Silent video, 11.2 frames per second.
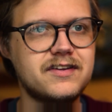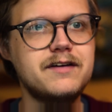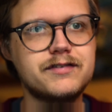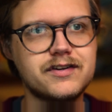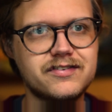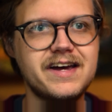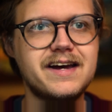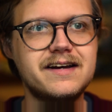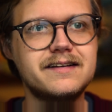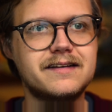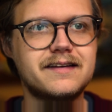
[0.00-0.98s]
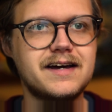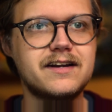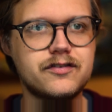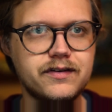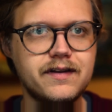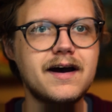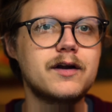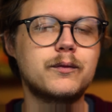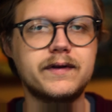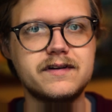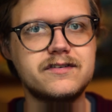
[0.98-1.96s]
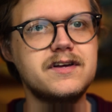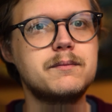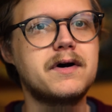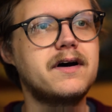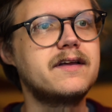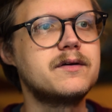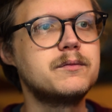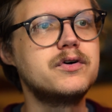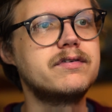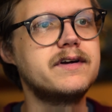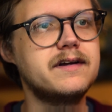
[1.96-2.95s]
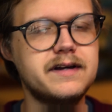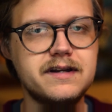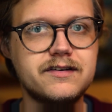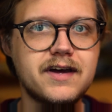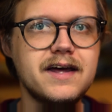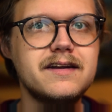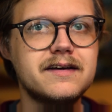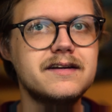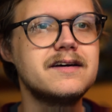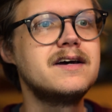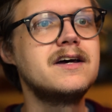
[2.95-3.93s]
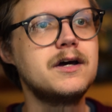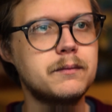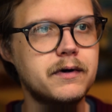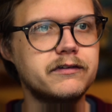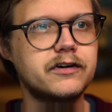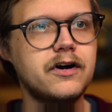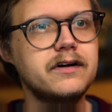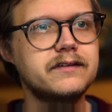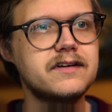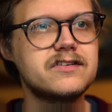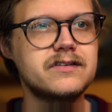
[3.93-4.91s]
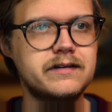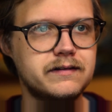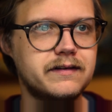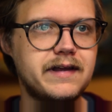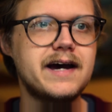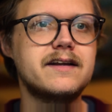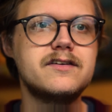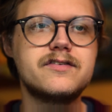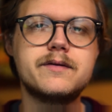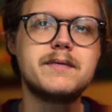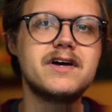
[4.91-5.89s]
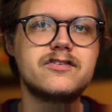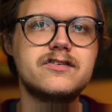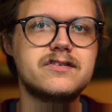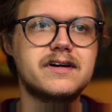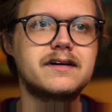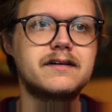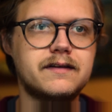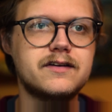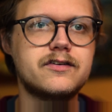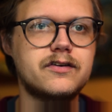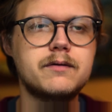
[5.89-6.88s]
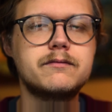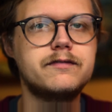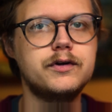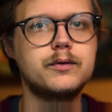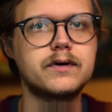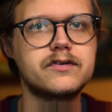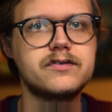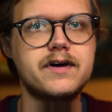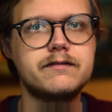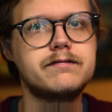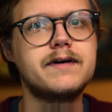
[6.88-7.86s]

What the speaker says: safe to say that that is not what the team behind the movie intended, but regardless, that is the messaging that some viewers have